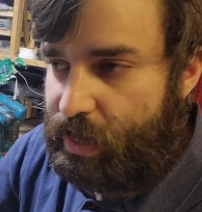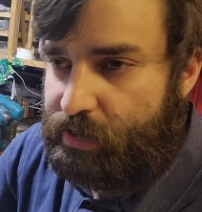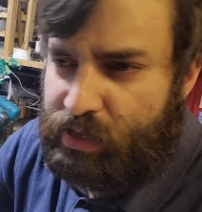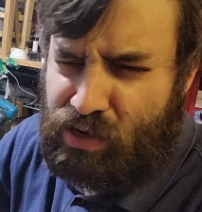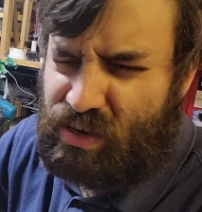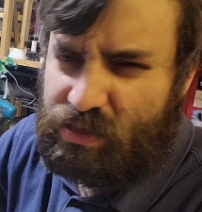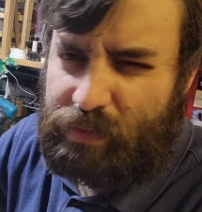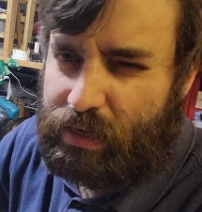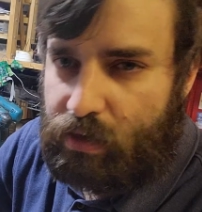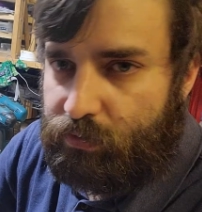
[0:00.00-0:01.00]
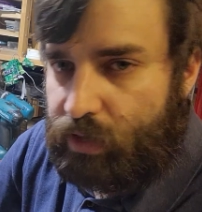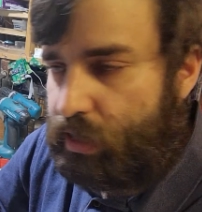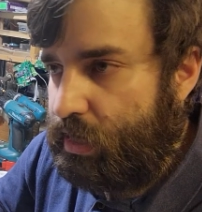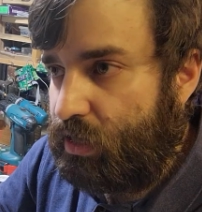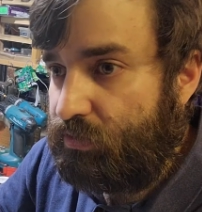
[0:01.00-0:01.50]
anything you'd expect out of
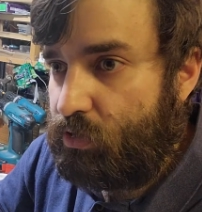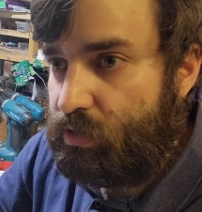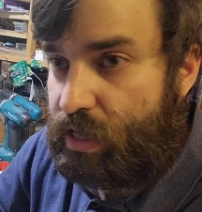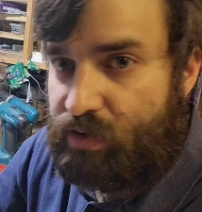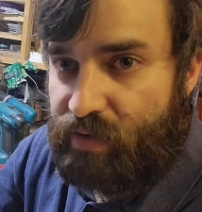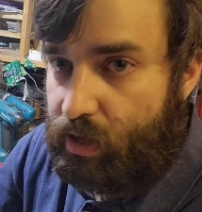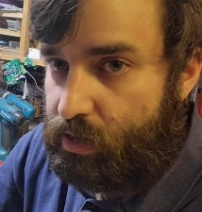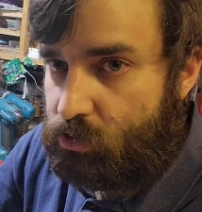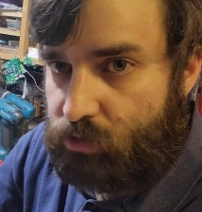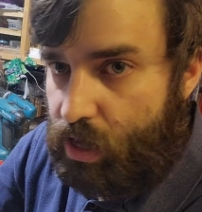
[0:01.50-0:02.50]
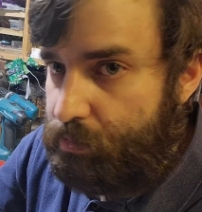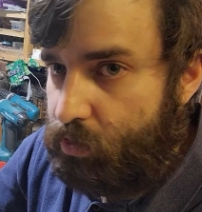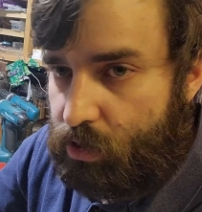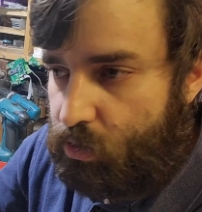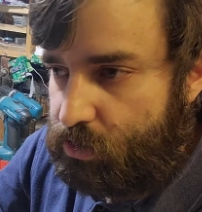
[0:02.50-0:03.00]
like an alpha that you find in a trem or
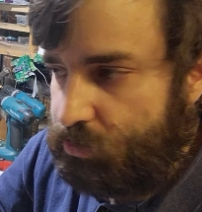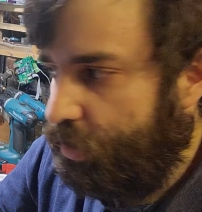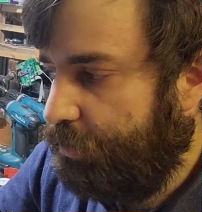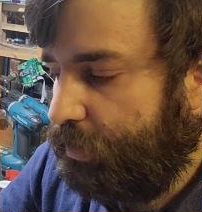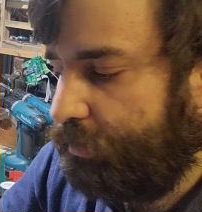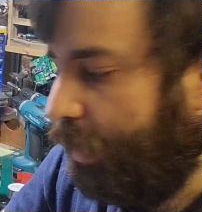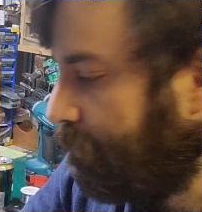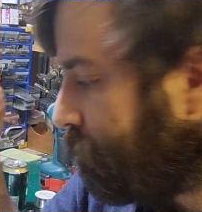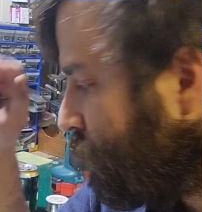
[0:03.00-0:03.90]
a chorus or anything like that.